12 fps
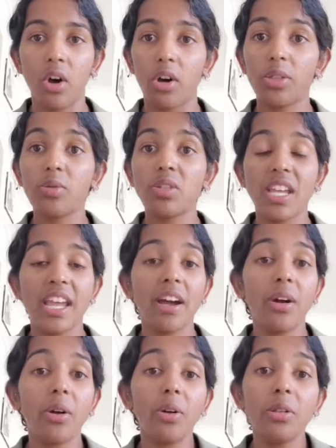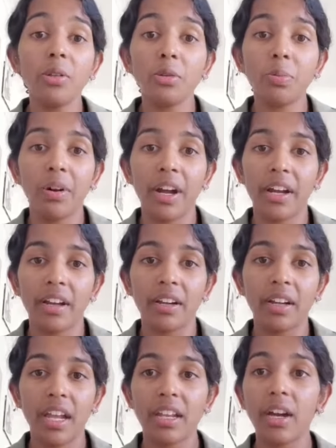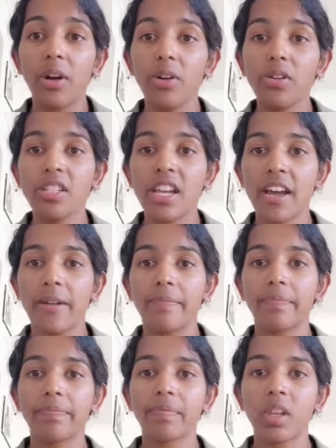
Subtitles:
or through saying our own little prayer in our own time,